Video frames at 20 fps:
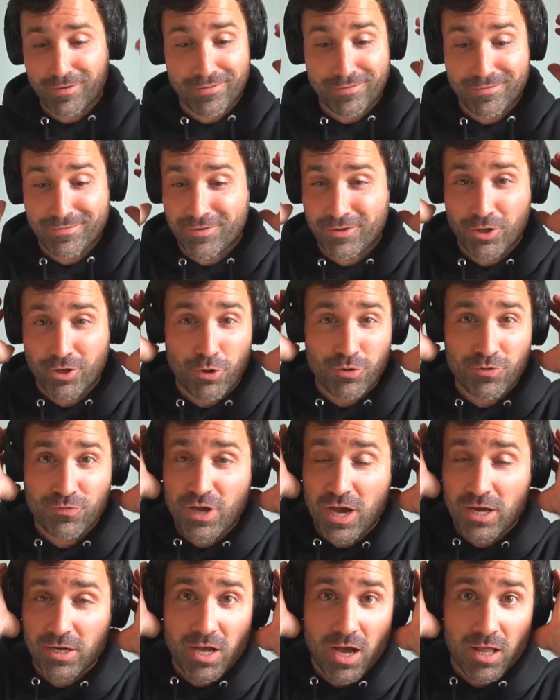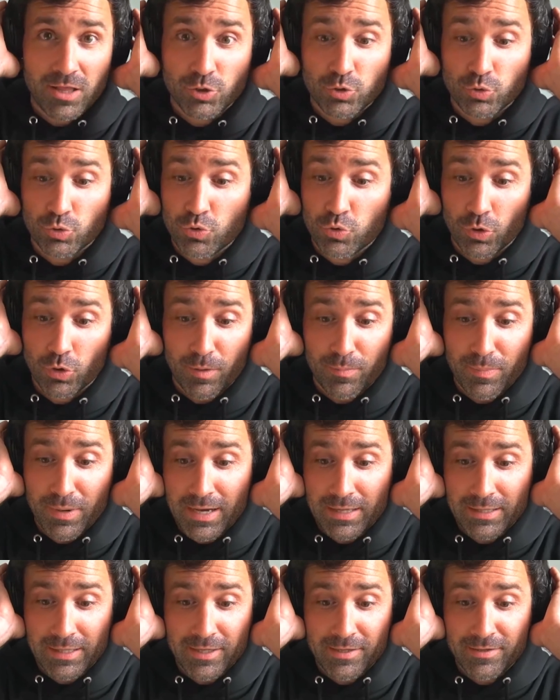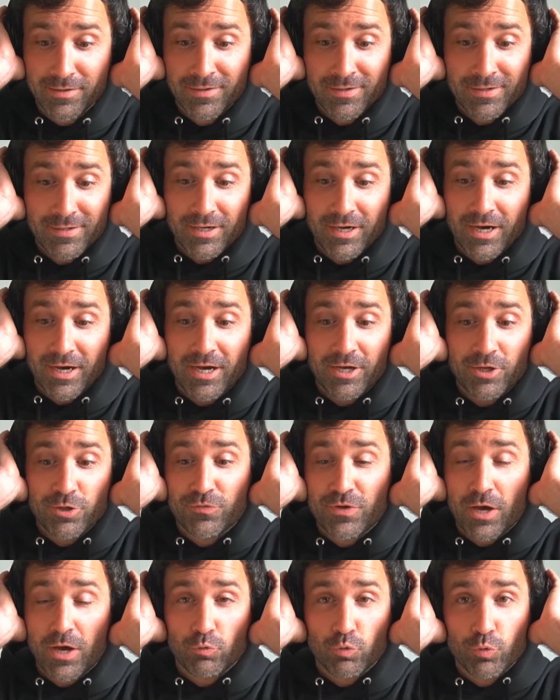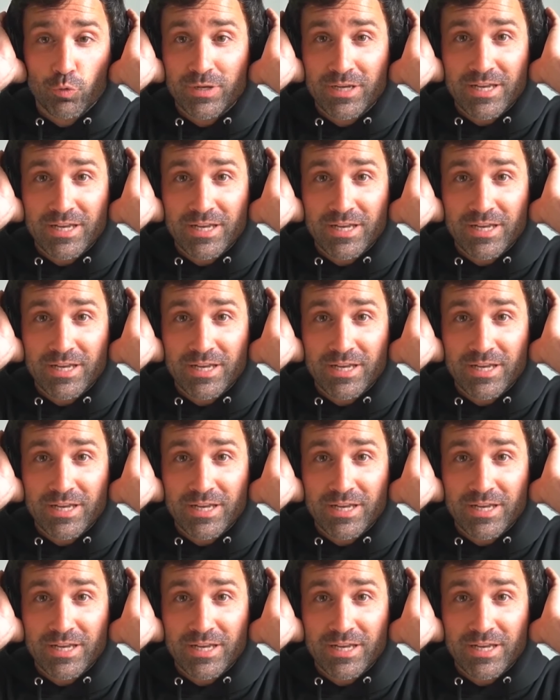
you know, you've got Kalidou Koulibaly, you've got Ruben